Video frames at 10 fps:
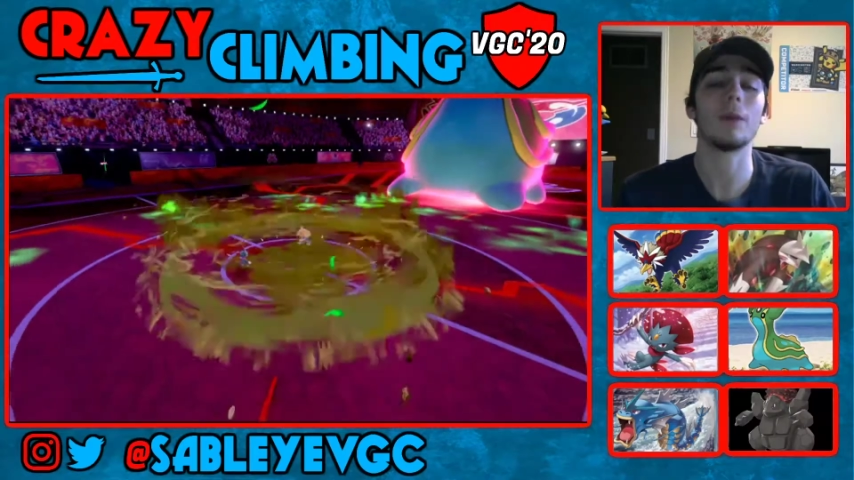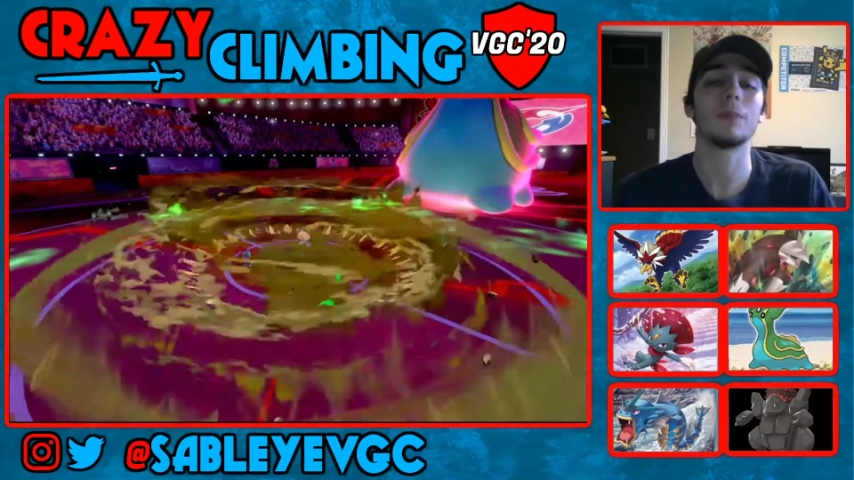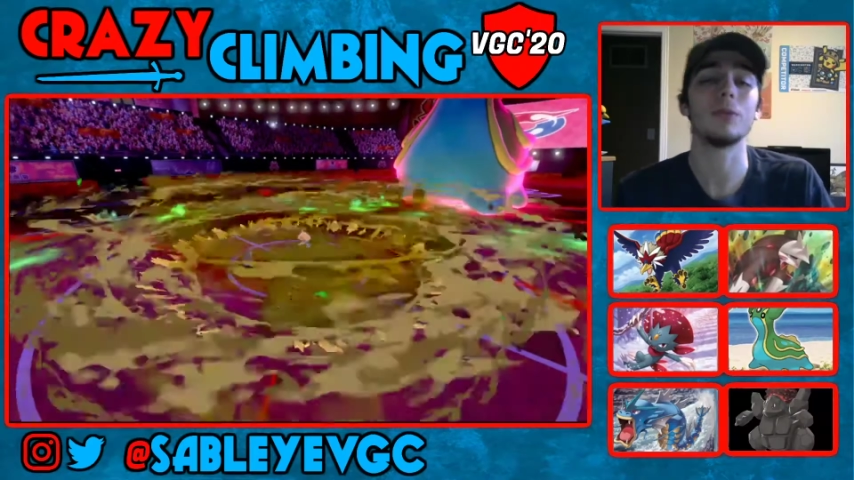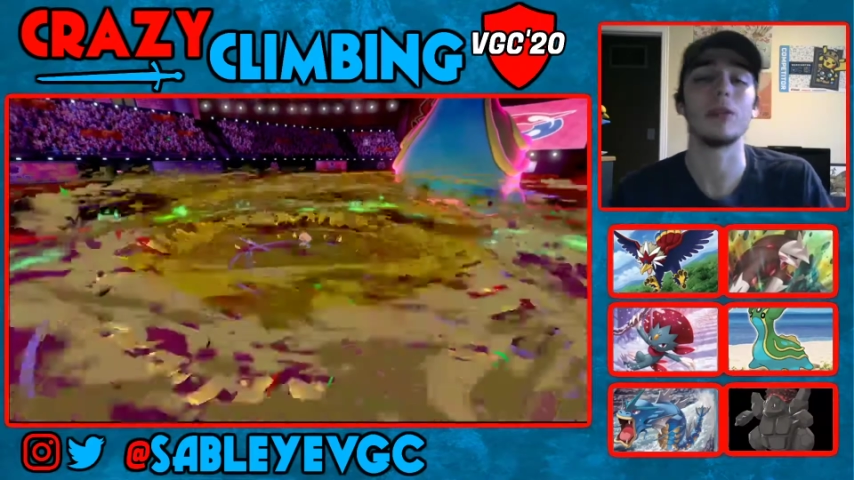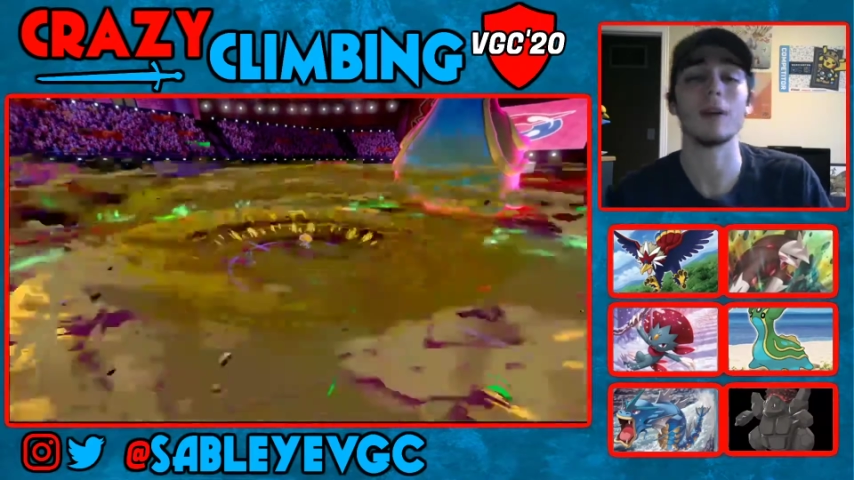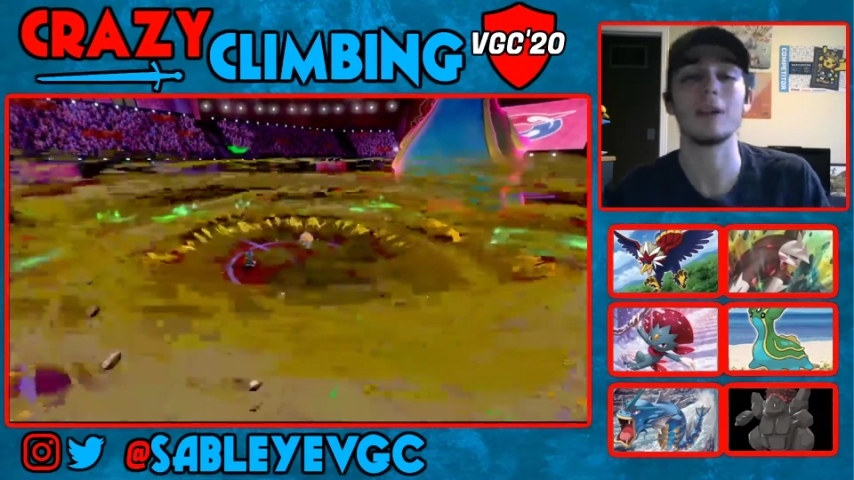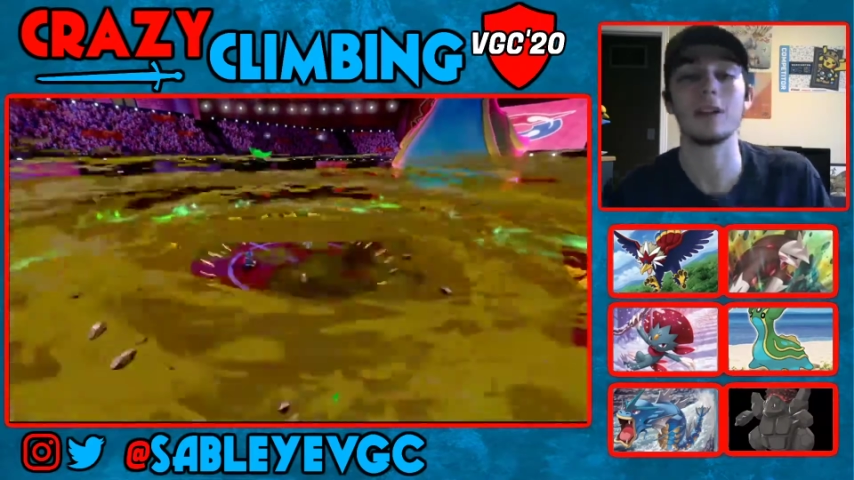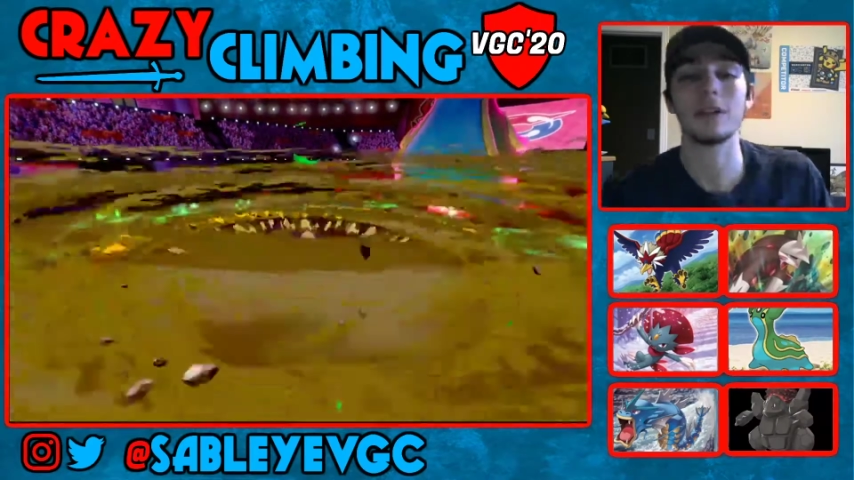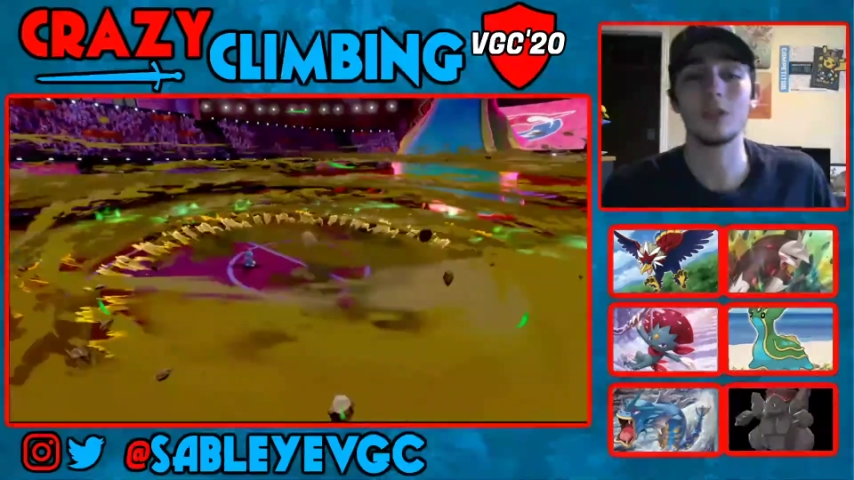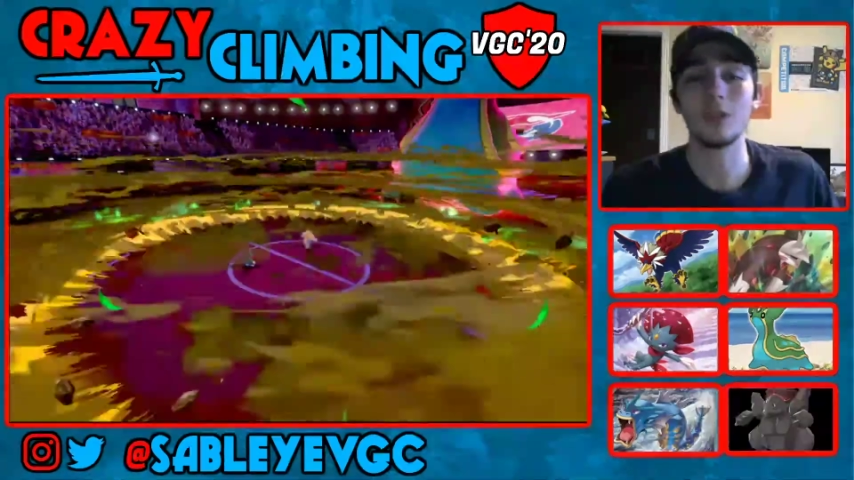to that, which
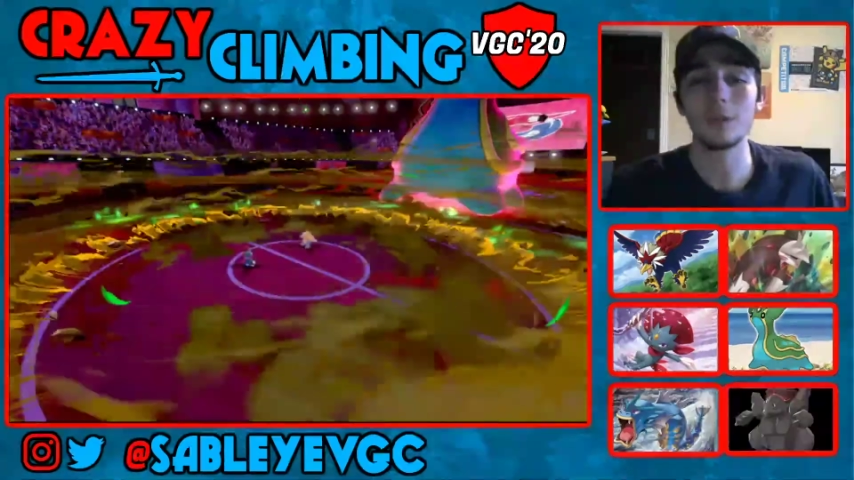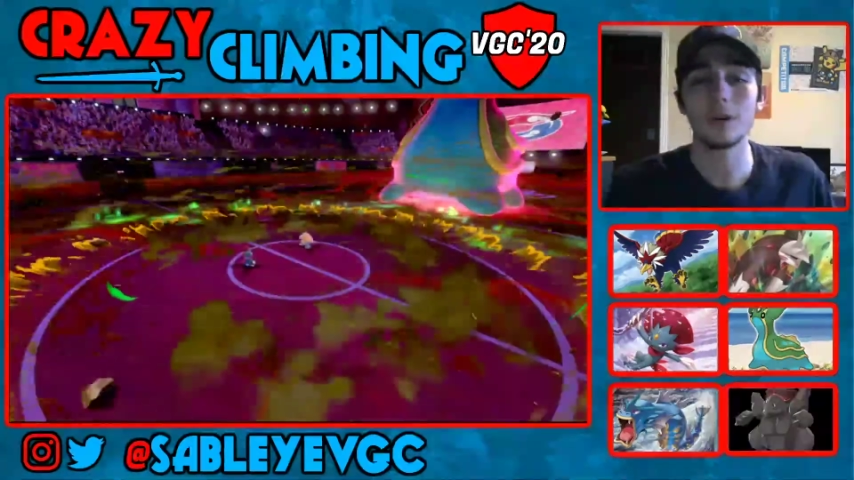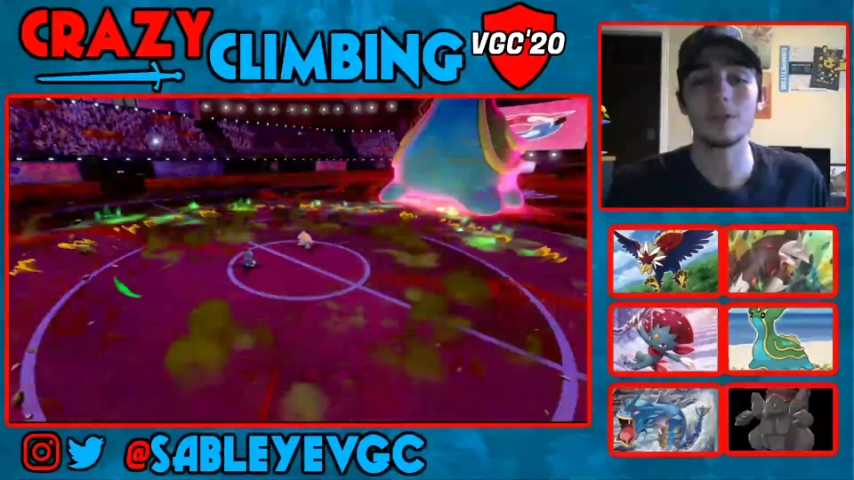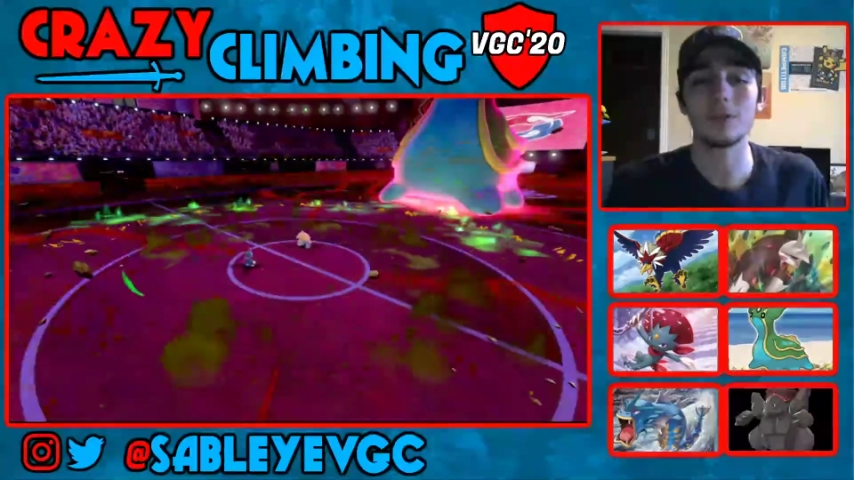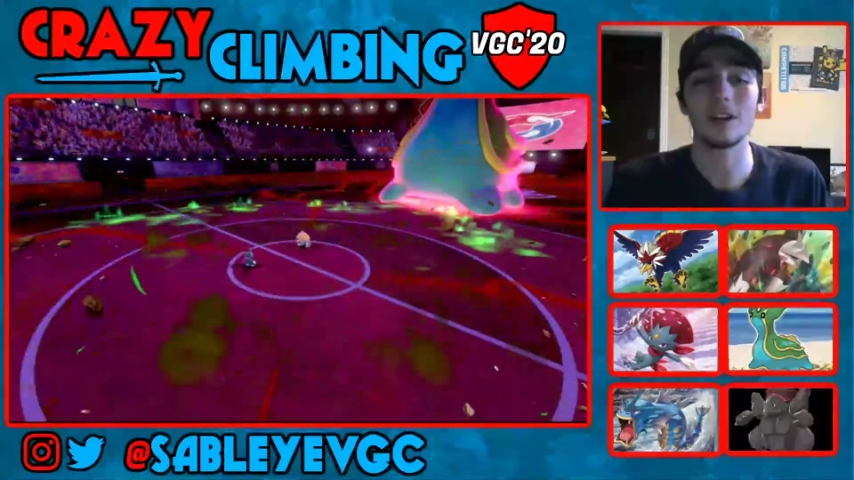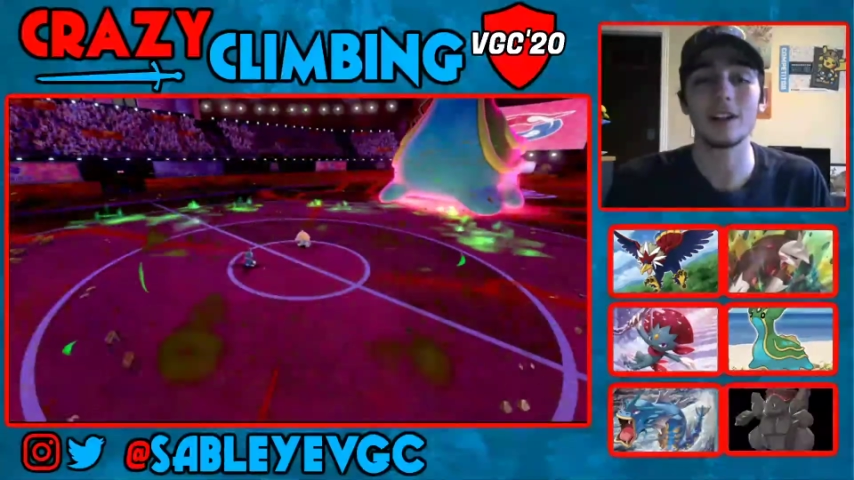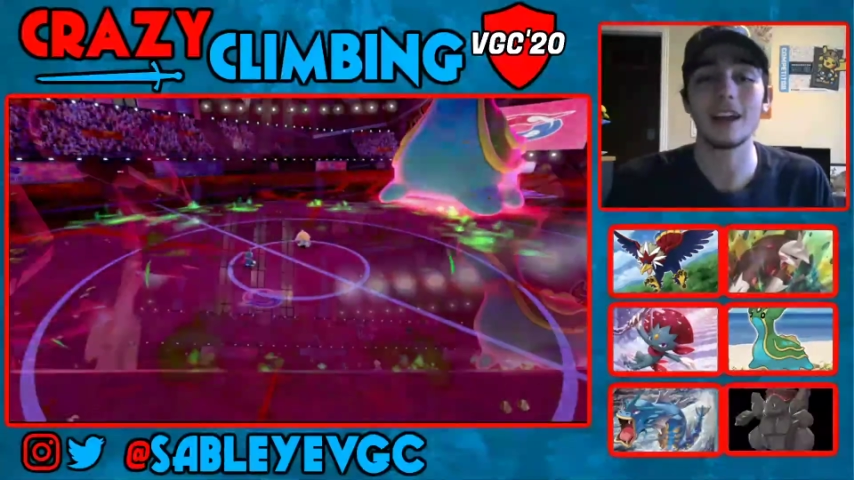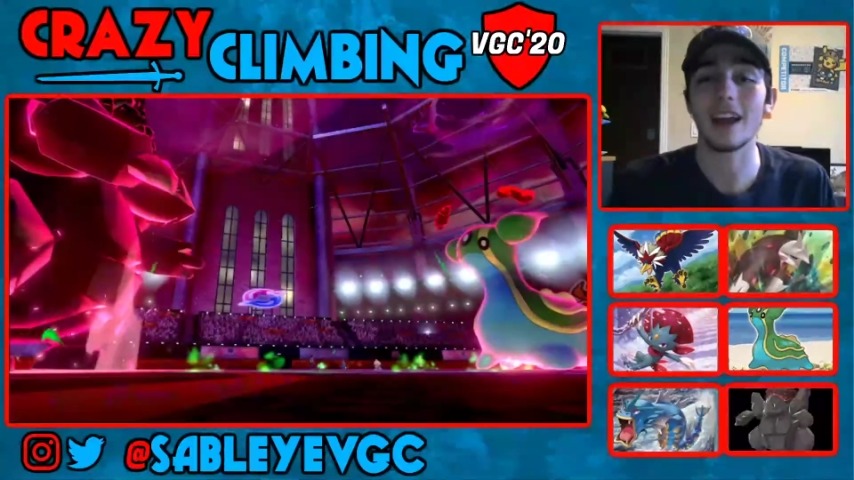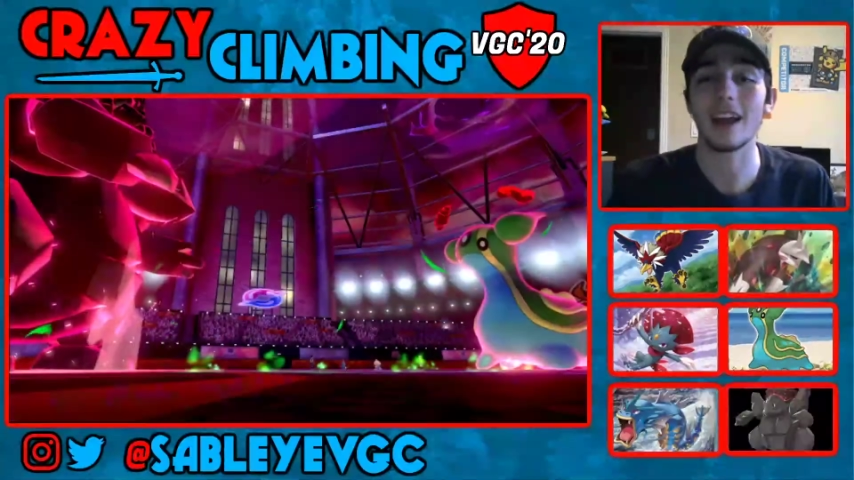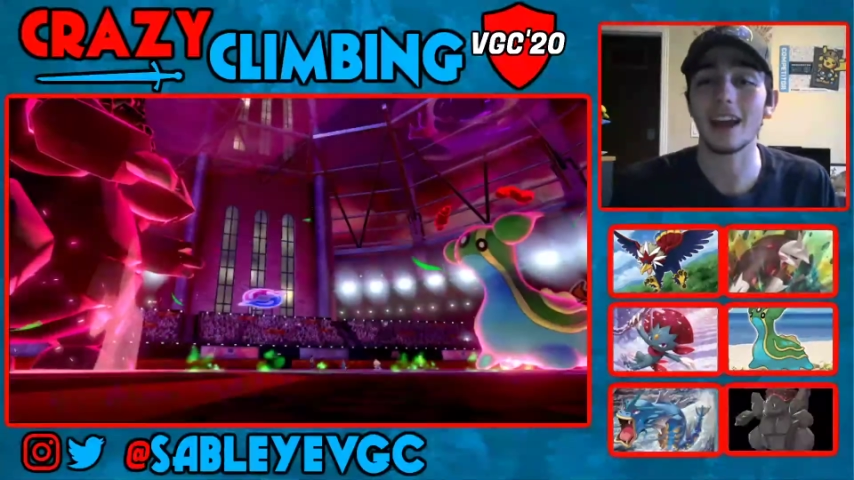is super
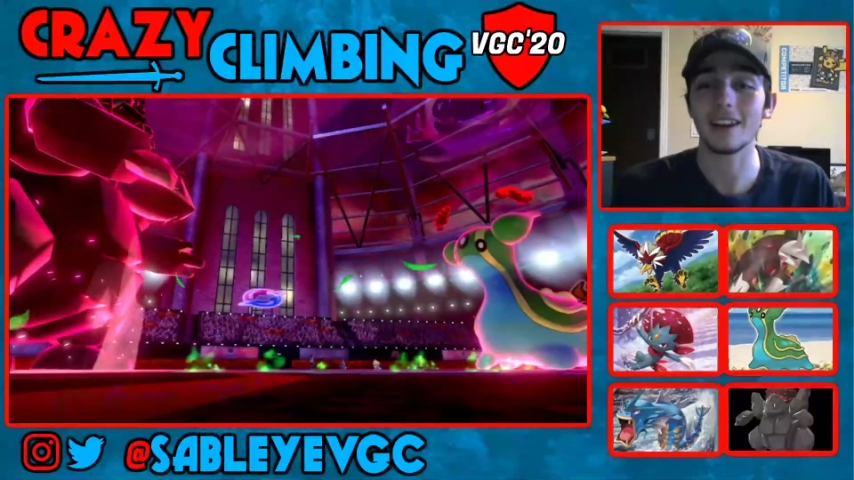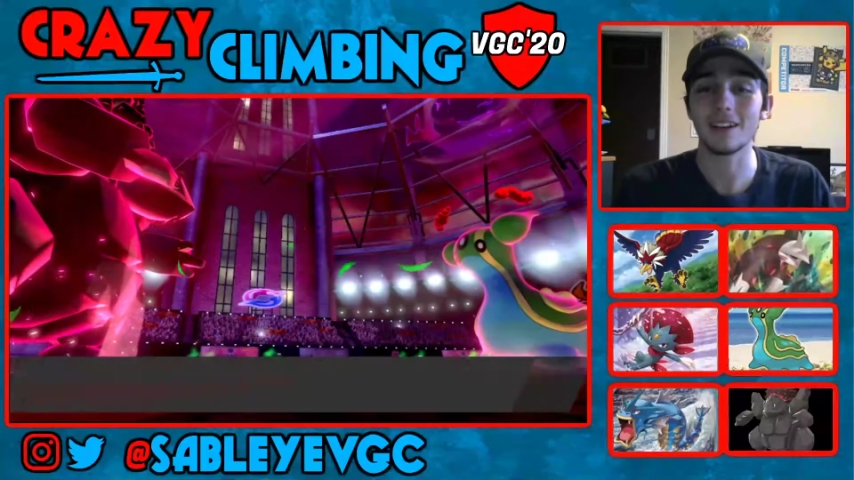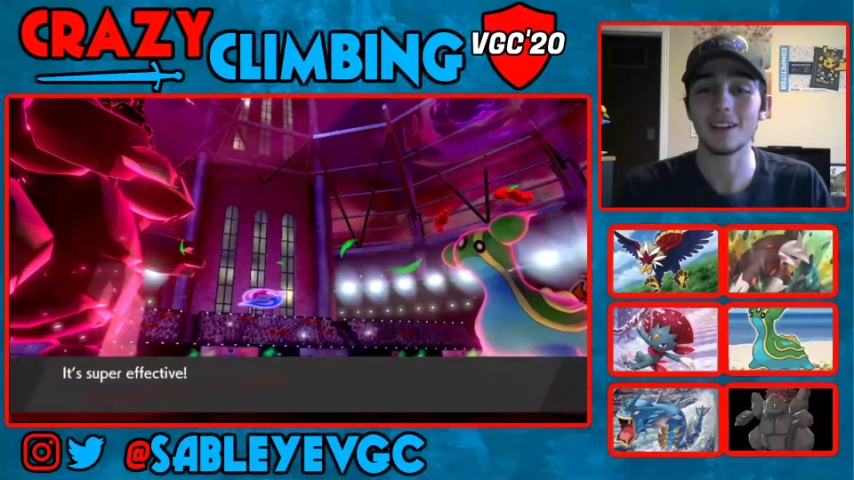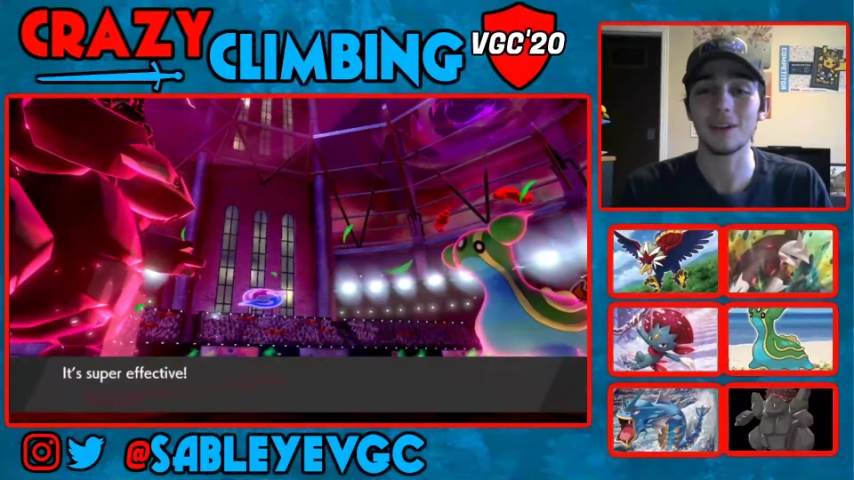unfortunate and